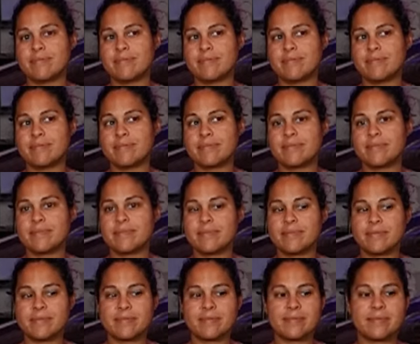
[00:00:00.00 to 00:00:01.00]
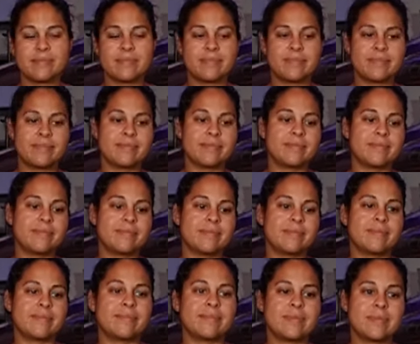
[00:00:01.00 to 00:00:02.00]

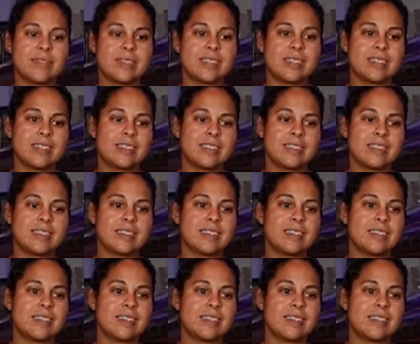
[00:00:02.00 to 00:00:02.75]
[no speech]